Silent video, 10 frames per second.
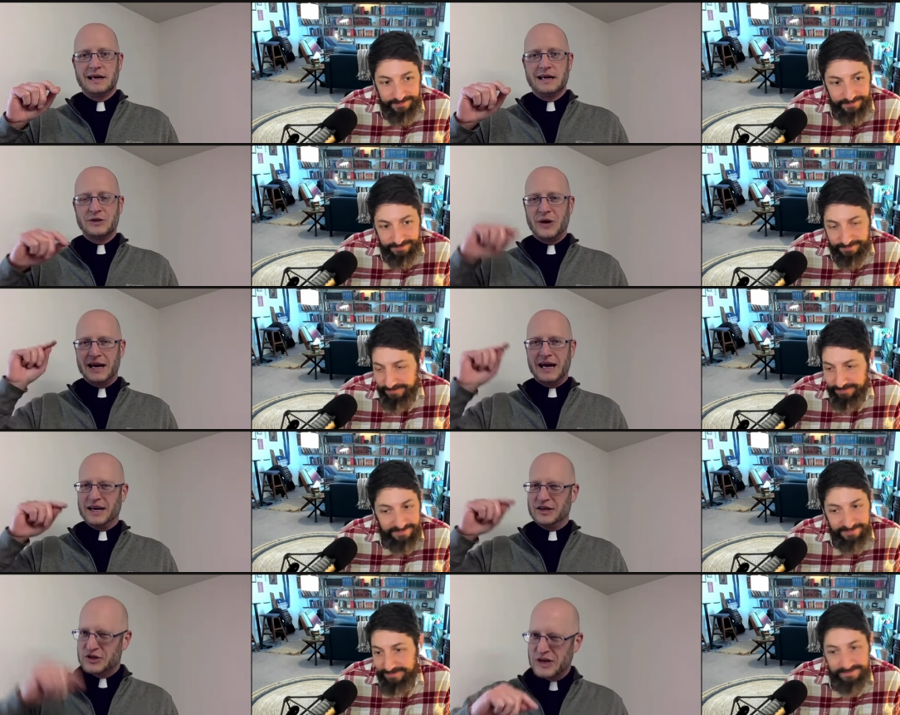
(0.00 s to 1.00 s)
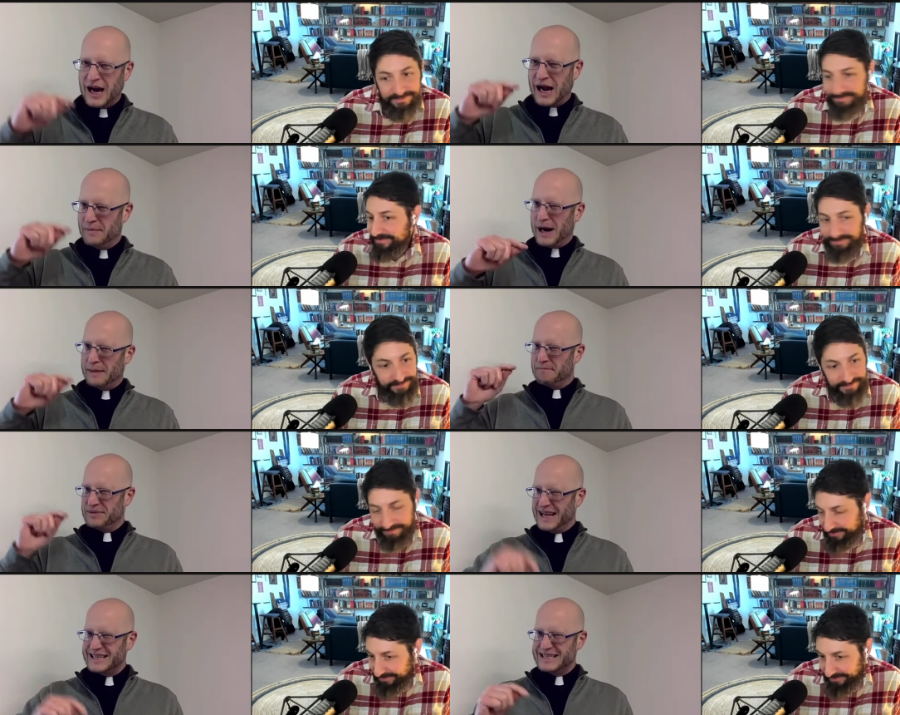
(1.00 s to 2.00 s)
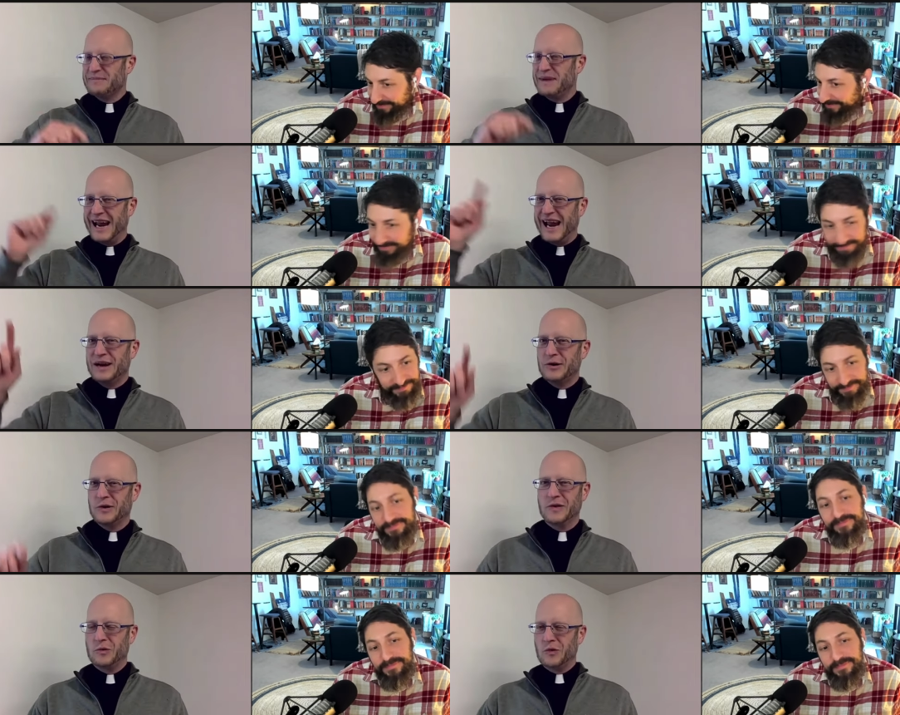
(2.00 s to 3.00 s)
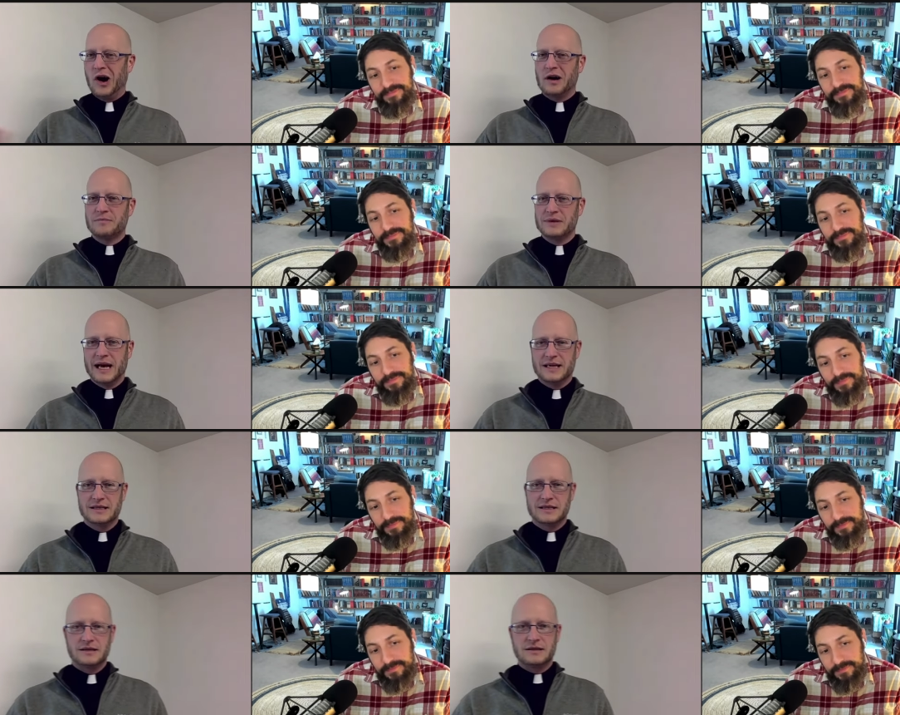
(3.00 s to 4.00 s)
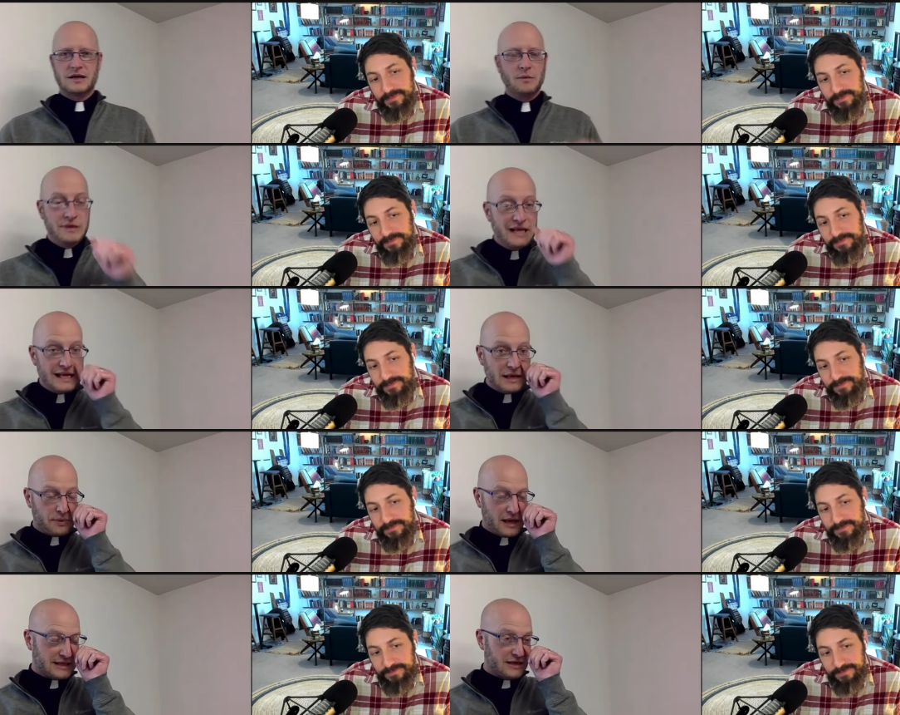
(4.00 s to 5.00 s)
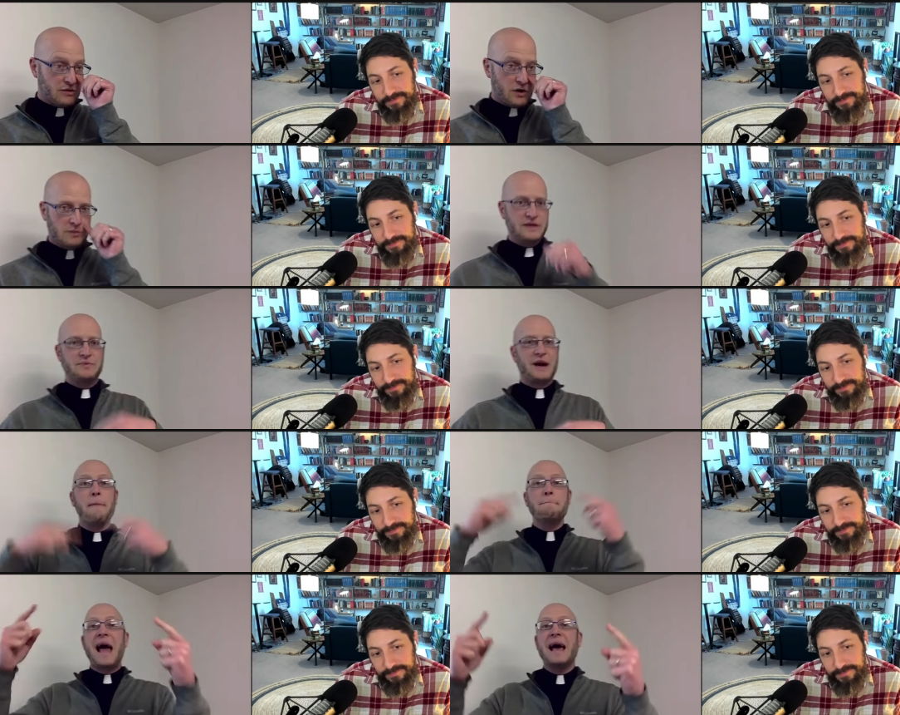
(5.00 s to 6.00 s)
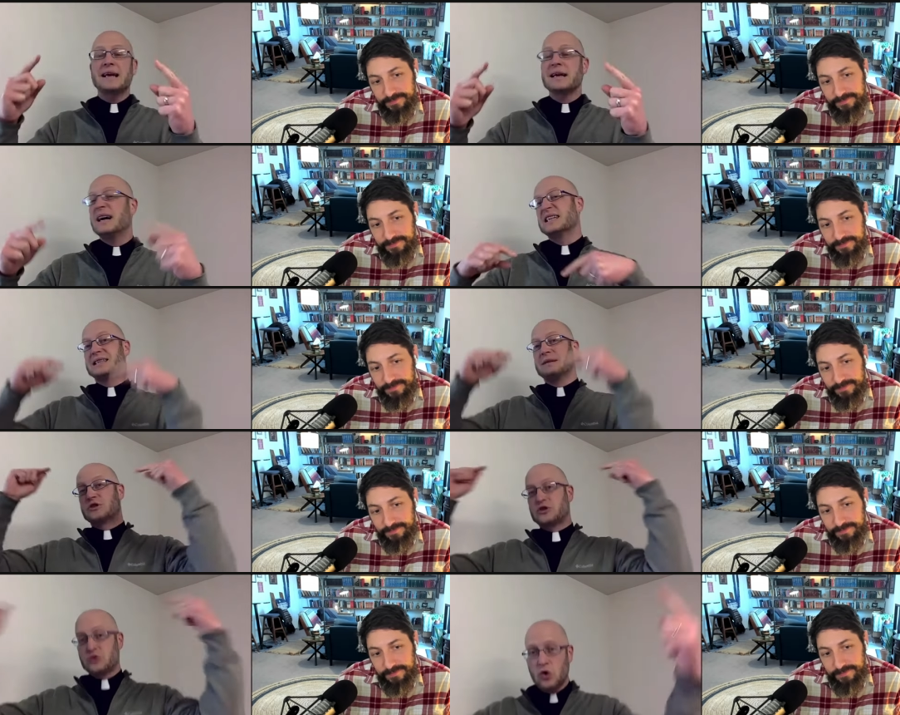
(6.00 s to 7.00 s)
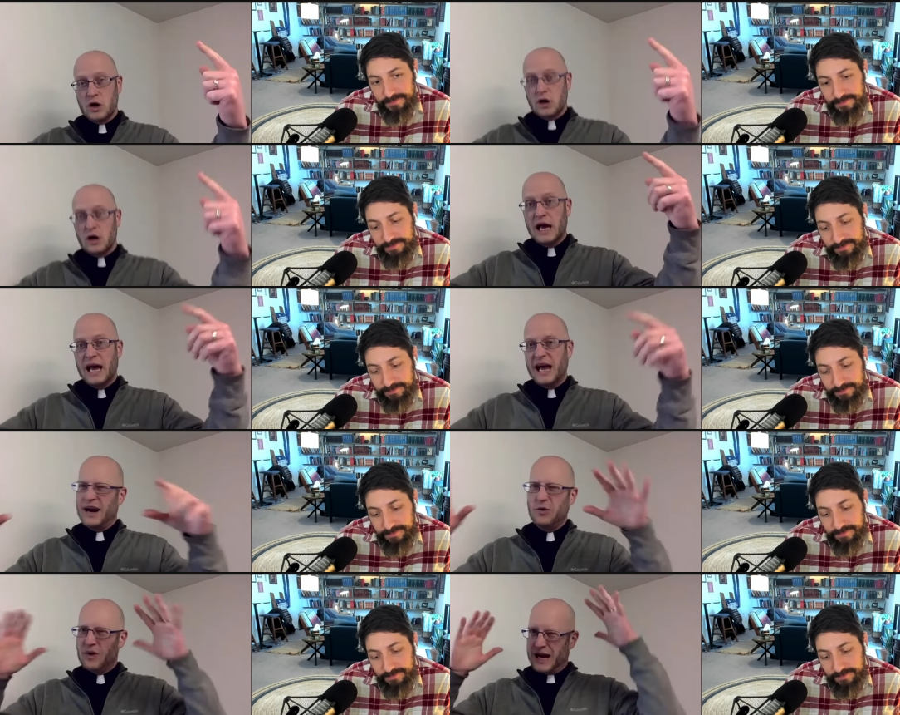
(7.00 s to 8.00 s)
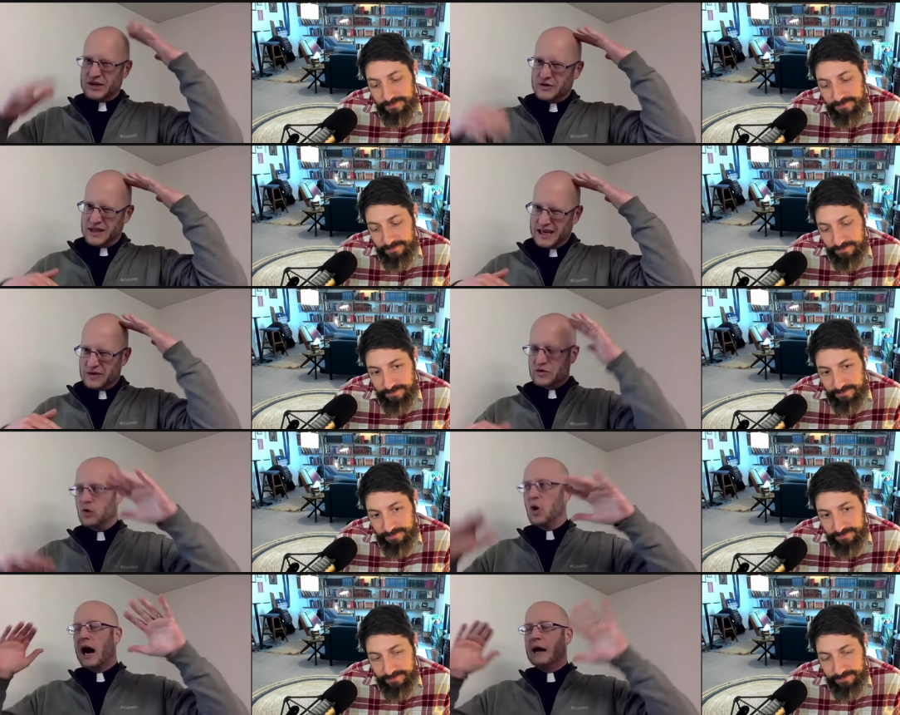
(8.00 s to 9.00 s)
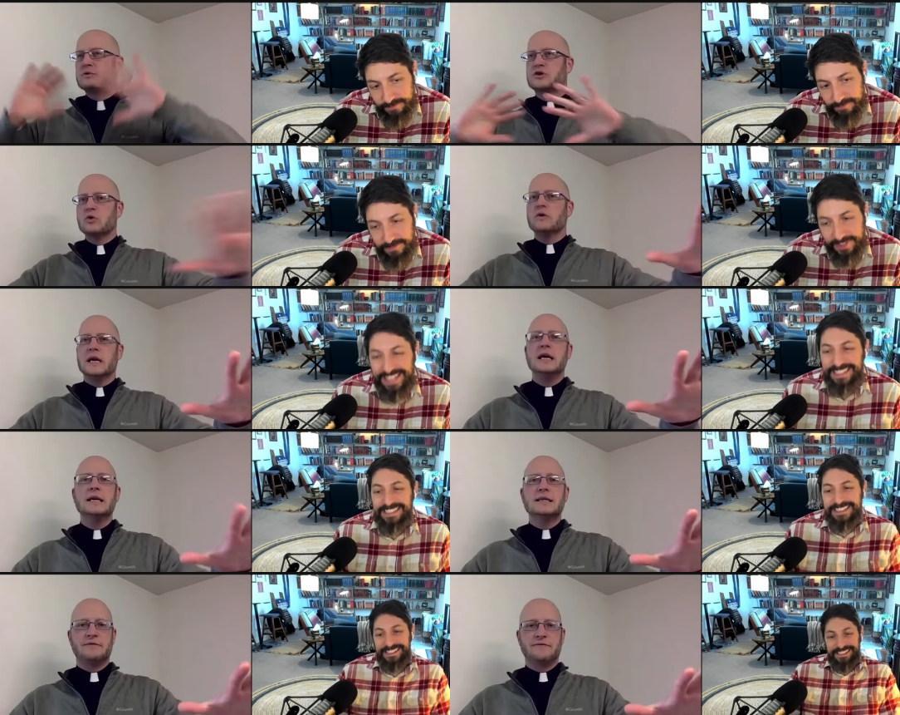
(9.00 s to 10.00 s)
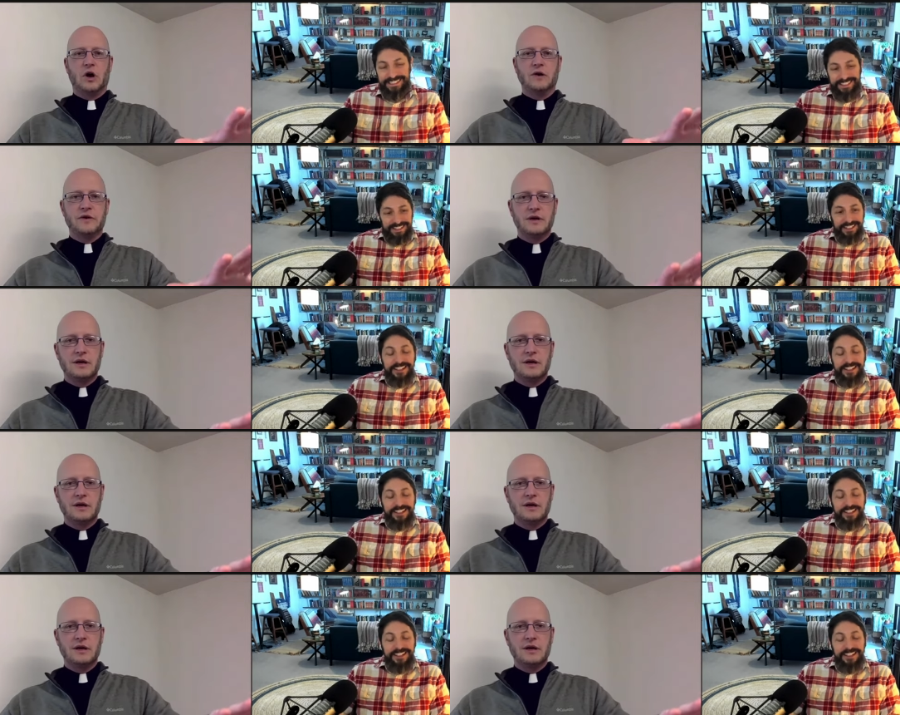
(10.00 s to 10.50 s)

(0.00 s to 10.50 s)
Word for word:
Speaker 1: So I, I sh- I'm, I'm placing my anger in the wrong place, completely placing in the wrong place. But I'm mad at God because I'm sure I don't want to actually think it through. I'm sure that He's at fault,